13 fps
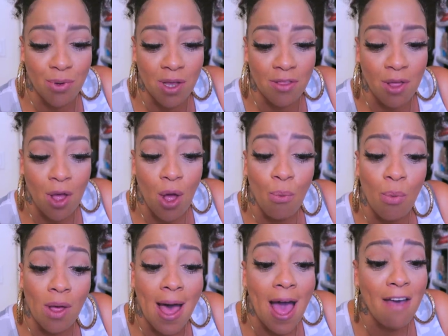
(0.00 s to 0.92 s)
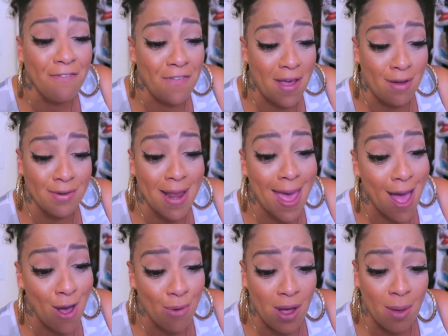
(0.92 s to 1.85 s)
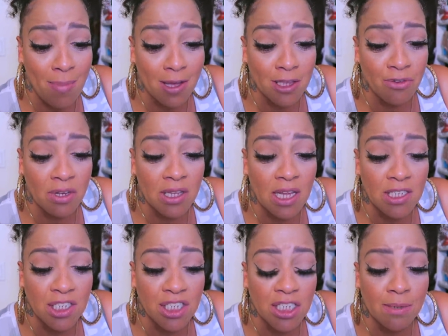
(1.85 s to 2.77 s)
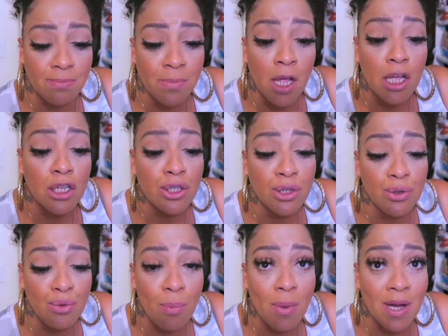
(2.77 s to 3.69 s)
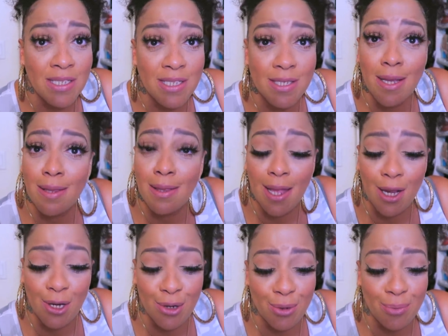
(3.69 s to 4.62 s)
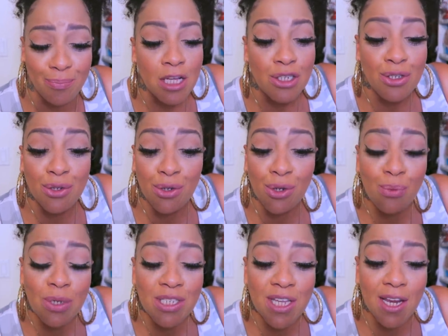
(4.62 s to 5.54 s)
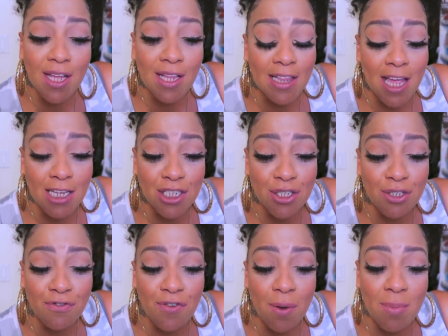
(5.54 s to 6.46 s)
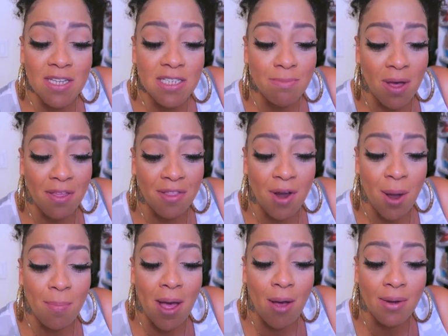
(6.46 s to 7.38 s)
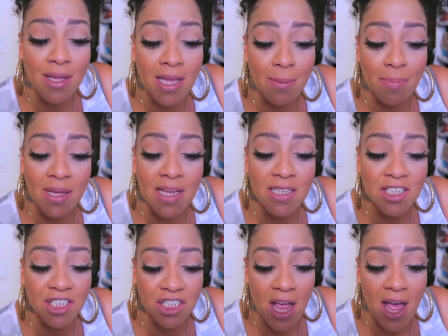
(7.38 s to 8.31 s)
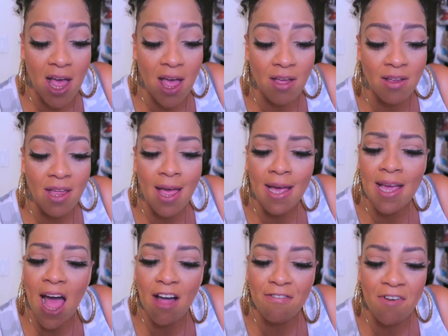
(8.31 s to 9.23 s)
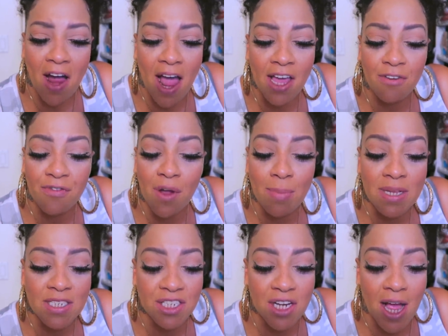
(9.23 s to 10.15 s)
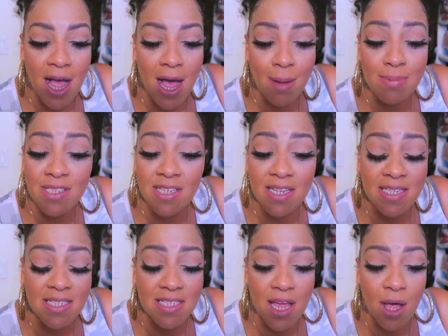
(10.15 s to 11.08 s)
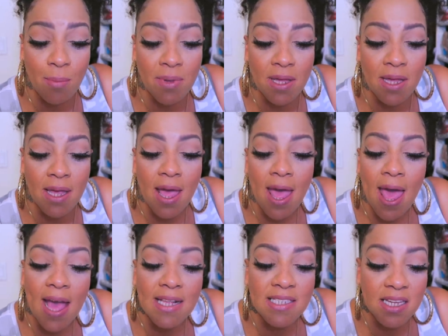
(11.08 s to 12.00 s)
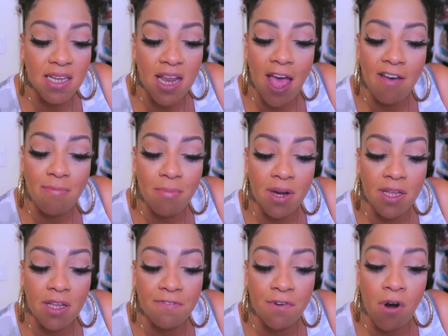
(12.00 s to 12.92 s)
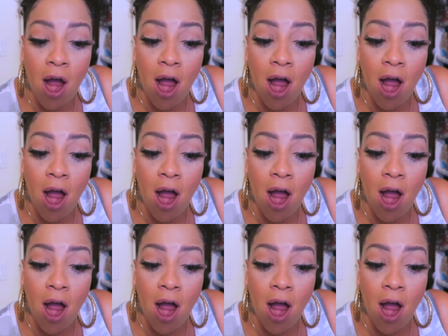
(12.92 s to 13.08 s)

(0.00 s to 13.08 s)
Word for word: with. Well, I found out about the relationship two months later. Dude was getting lectured from his mother about keeping his child, got fired from his job, didn't tell me, and didn't have money for